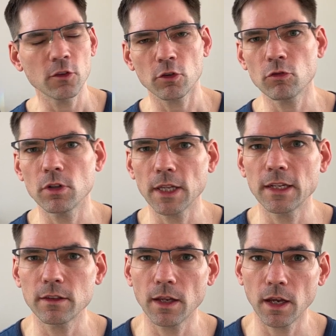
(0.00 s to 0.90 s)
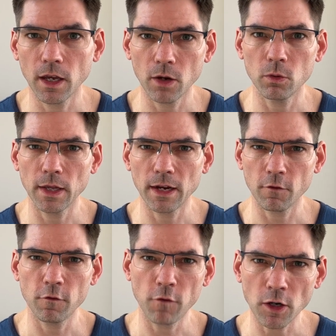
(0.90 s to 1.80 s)
So I really like that, how that
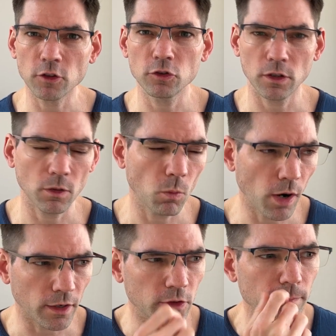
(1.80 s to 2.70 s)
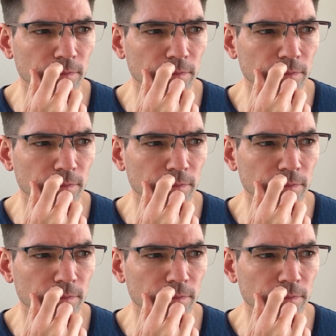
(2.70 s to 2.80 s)
function and works.